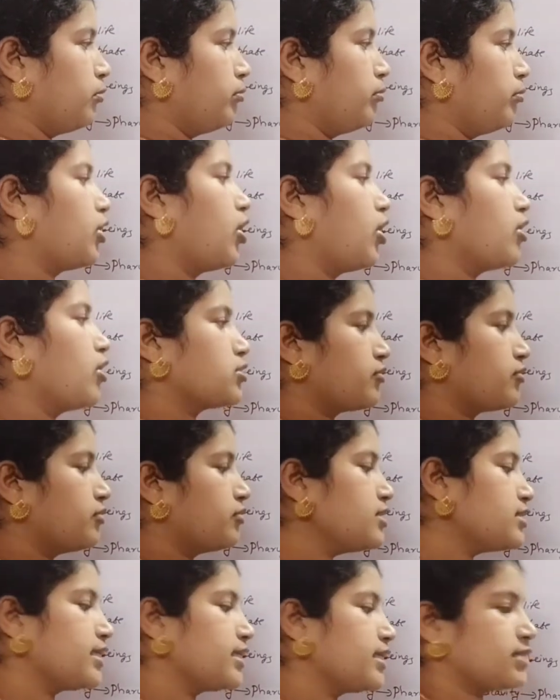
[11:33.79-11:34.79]
because of
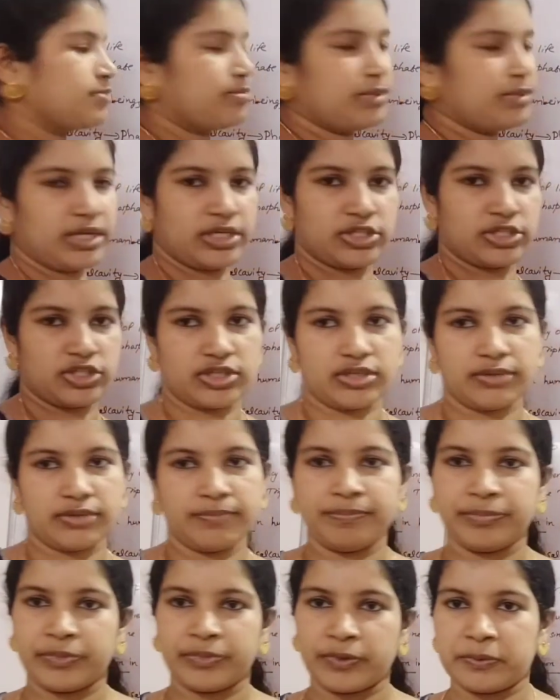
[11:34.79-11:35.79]
this respiration.
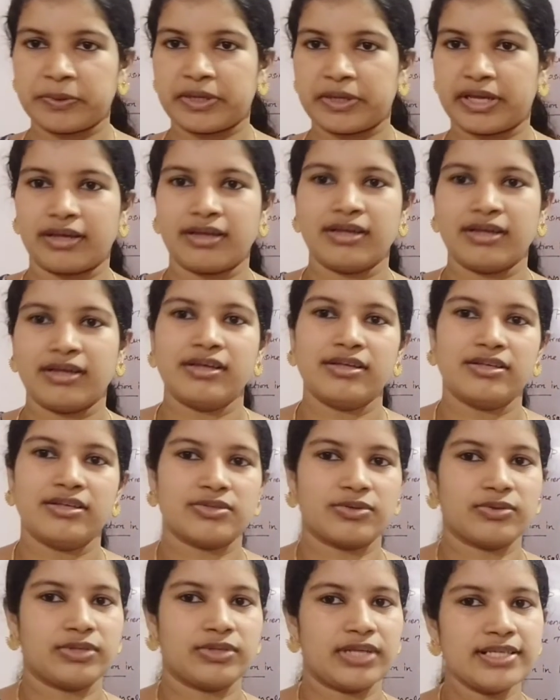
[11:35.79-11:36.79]
Okay,
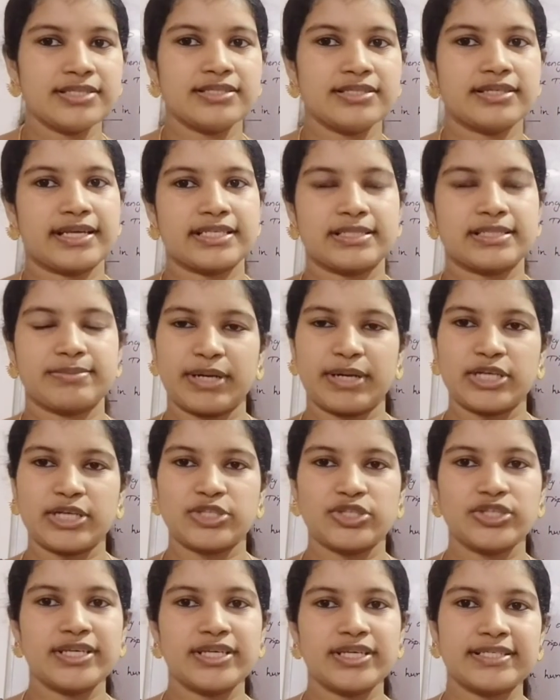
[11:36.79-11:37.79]
so thus
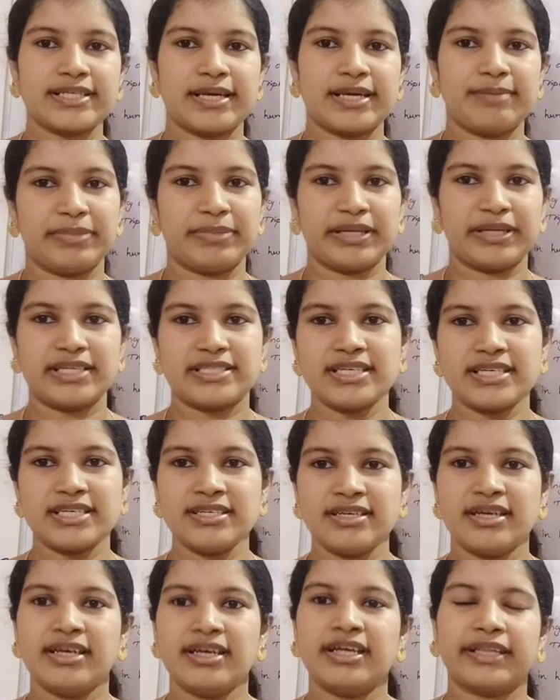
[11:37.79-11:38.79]
respiration is completed.
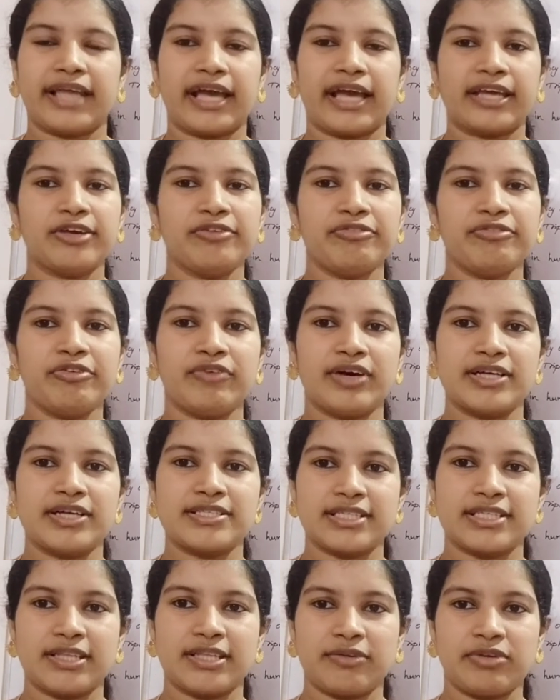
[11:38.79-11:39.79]
Thank you for
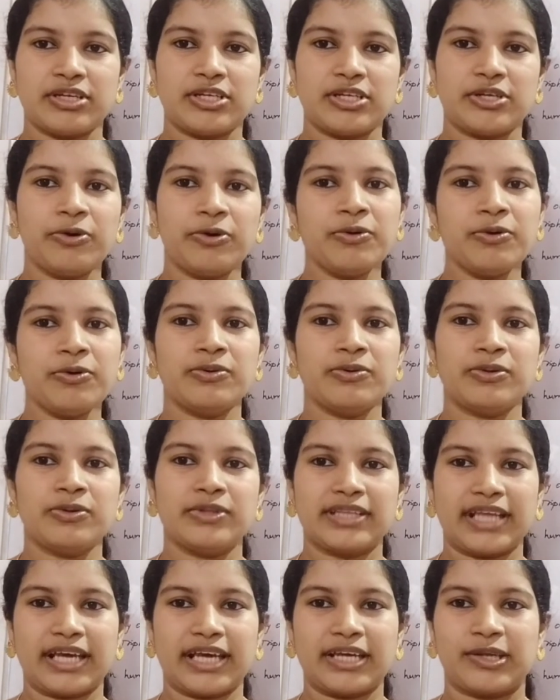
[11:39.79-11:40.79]
watching the video.
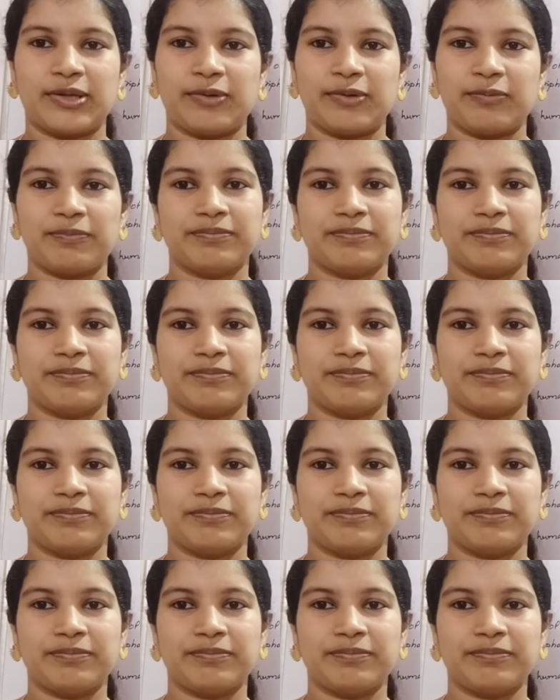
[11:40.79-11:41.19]
Thank you.